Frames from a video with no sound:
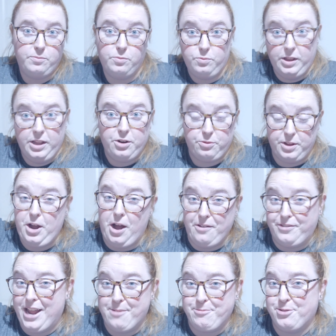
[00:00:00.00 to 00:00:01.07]
literally off
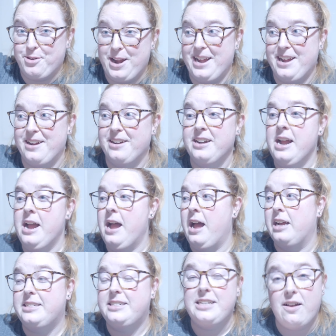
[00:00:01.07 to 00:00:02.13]
camera right here
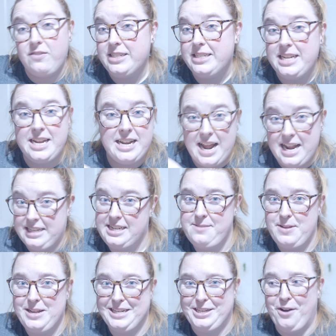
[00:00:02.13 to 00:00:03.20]
18
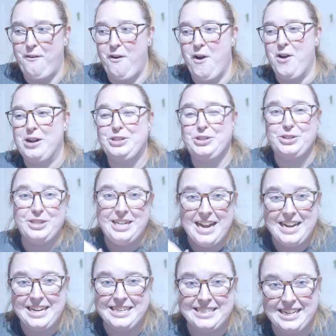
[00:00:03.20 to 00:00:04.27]
pieces of furniture that I
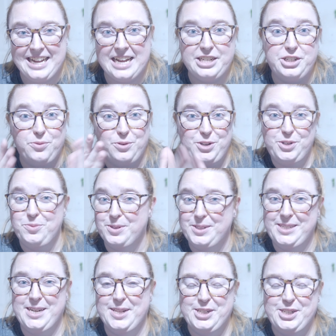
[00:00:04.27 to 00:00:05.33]
need to get to, which you will
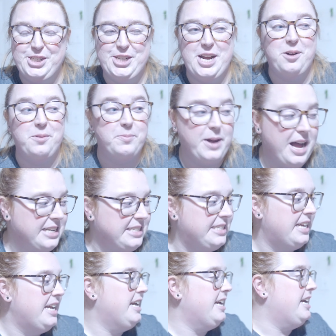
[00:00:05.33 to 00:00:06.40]
see on this channel, but
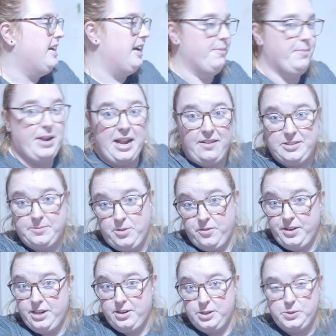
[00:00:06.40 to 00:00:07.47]
and I have some over
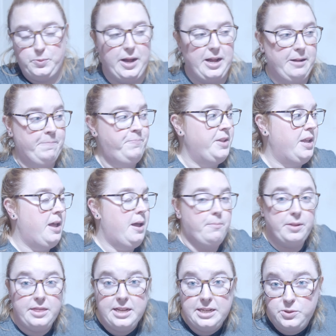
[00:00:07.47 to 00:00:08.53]
here as well.
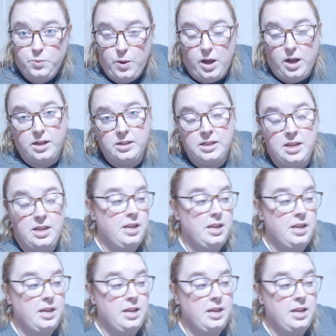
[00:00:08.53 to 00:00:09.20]
But this wall